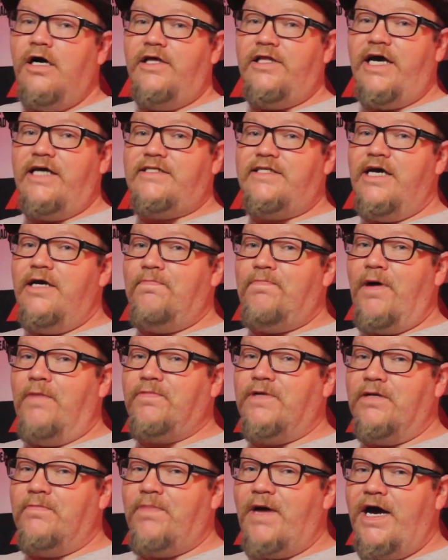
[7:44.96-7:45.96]
And that's it,
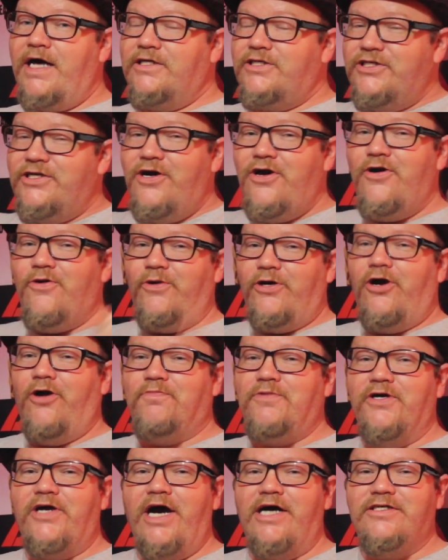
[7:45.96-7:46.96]
Pumpkin Patch. We
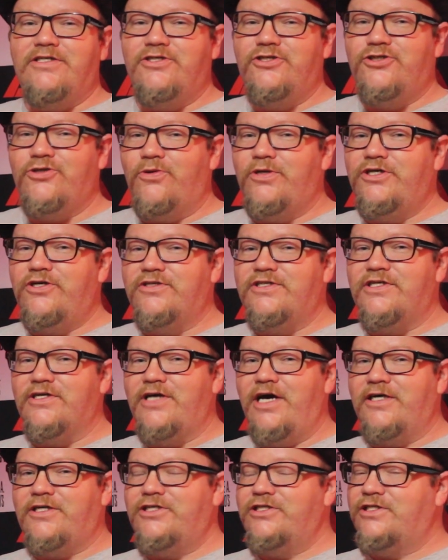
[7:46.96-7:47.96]
hope you guys enjoyed your
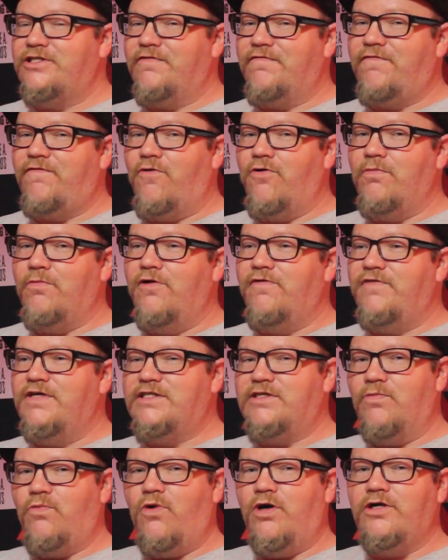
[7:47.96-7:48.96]
selections of 4
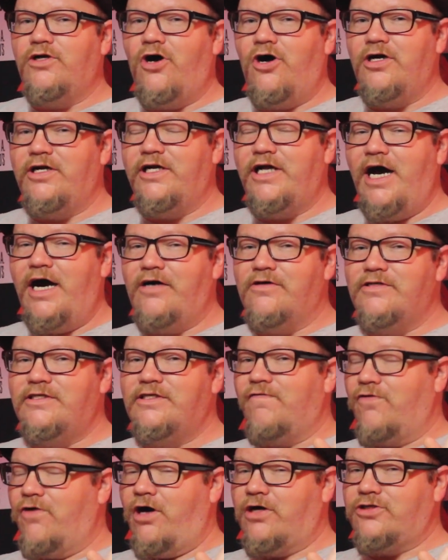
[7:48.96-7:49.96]
movies and 1 haunted house
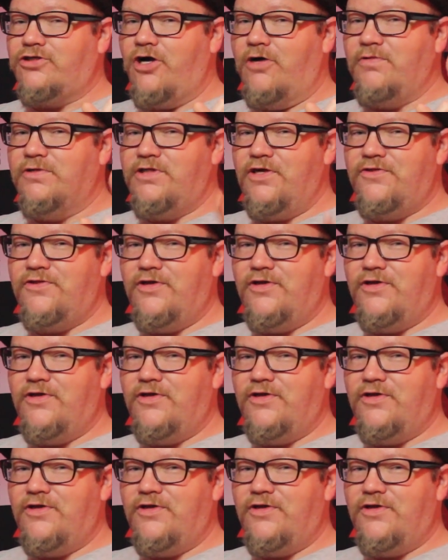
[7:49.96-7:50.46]
for October the